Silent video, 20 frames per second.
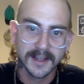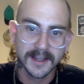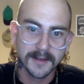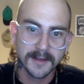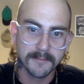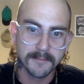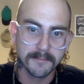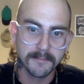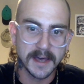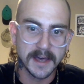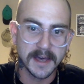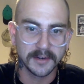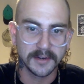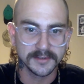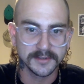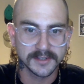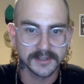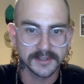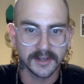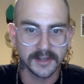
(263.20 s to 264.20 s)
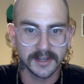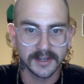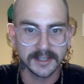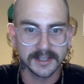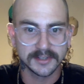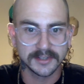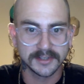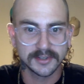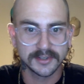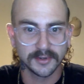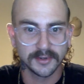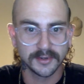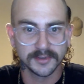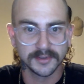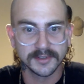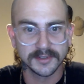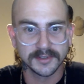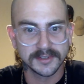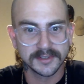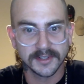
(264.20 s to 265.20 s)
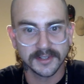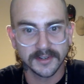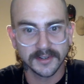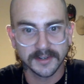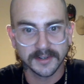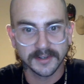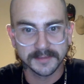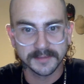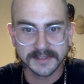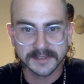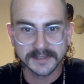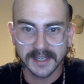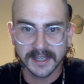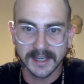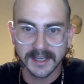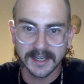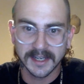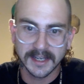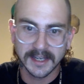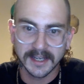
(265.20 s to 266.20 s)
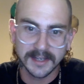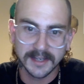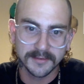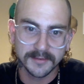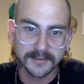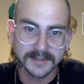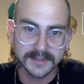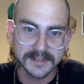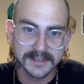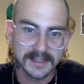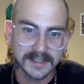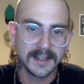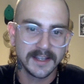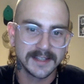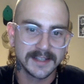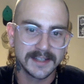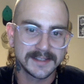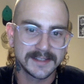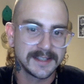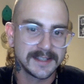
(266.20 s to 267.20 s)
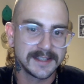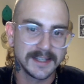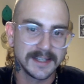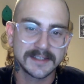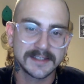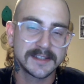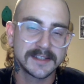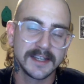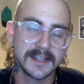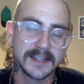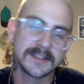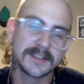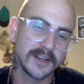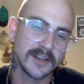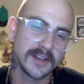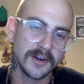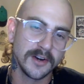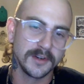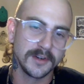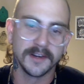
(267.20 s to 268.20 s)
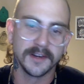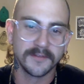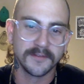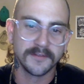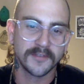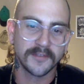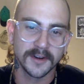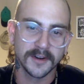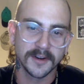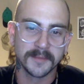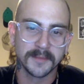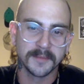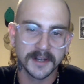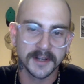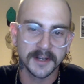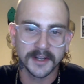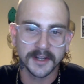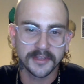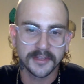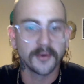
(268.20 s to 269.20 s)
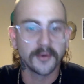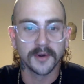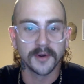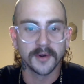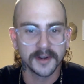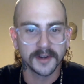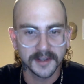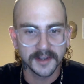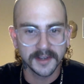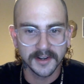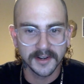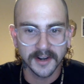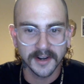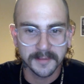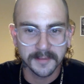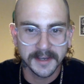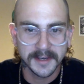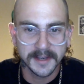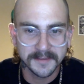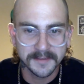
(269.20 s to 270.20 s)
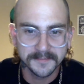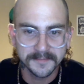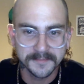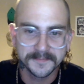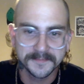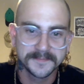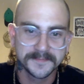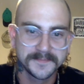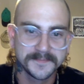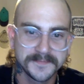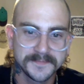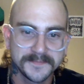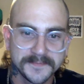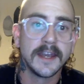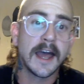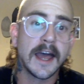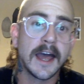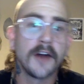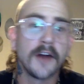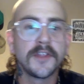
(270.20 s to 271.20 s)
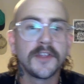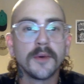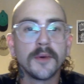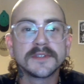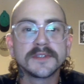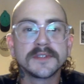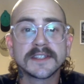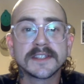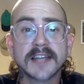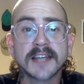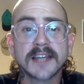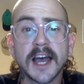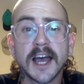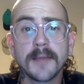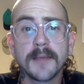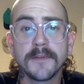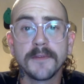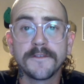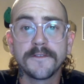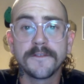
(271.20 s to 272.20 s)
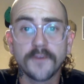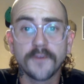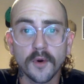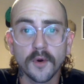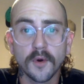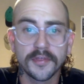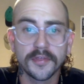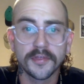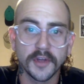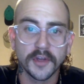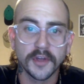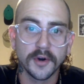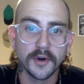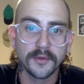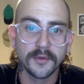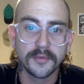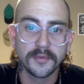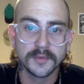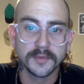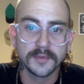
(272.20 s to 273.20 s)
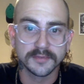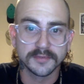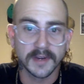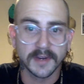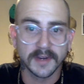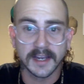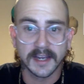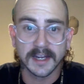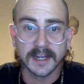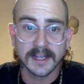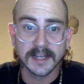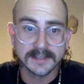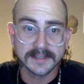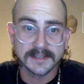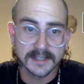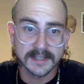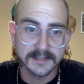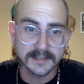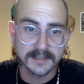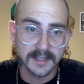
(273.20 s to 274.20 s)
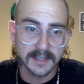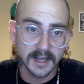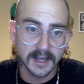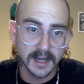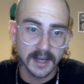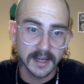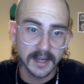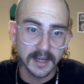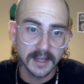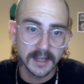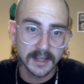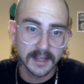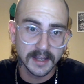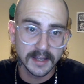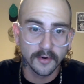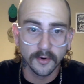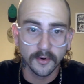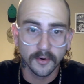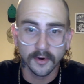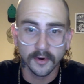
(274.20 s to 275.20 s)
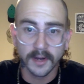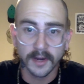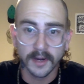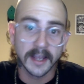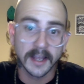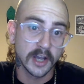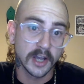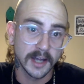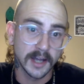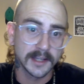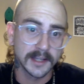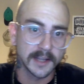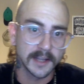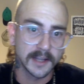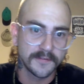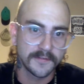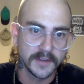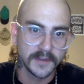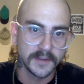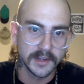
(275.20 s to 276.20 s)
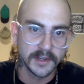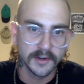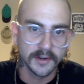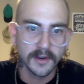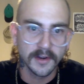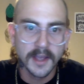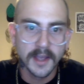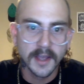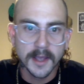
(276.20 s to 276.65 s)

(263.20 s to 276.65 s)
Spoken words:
medals on his shoulders, you know what I'm saying? It's Odin from Thor, you know what I mean? Now, there was a time before Thoth was recognized as a god, or a godlike figure,